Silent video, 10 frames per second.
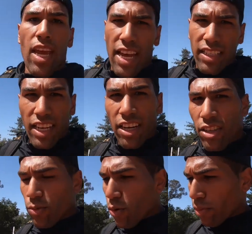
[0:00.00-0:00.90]
As
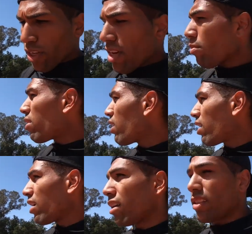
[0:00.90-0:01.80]
Kara's warming up,
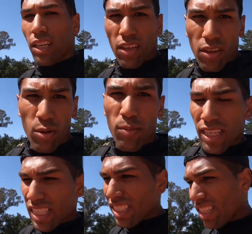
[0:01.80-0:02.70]
I'll take you through my
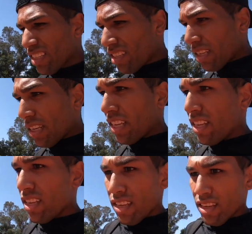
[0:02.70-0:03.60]
discus
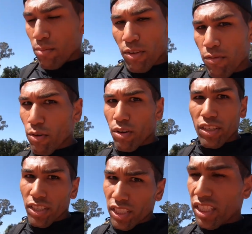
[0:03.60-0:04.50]
before
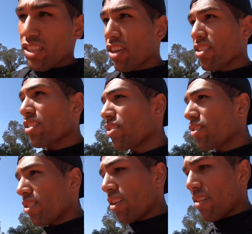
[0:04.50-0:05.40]
she starts her
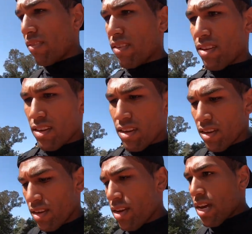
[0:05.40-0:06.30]
stuff.
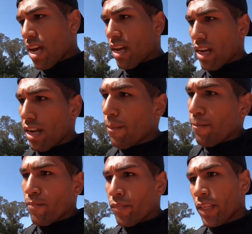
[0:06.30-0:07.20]

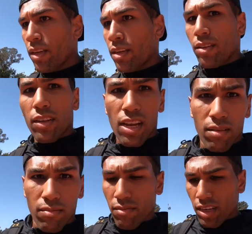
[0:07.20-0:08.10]
So yeah,
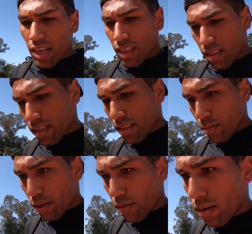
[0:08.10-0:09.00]
today's just
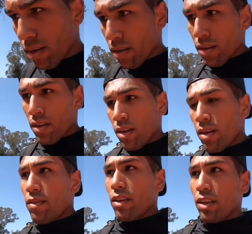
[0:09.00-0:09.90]
about
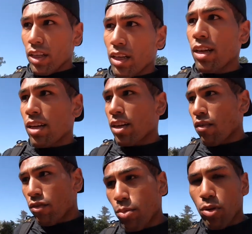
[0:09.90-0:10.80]
feeling
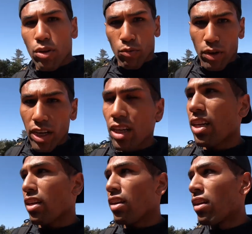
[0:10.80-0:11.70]
comfortable in the ring
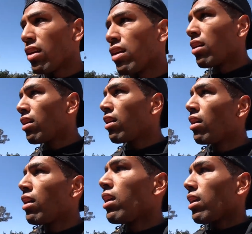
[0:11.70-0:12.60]
and
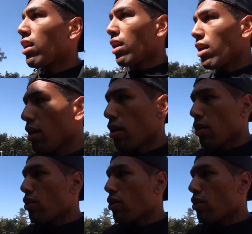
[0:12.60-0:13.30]
getting a good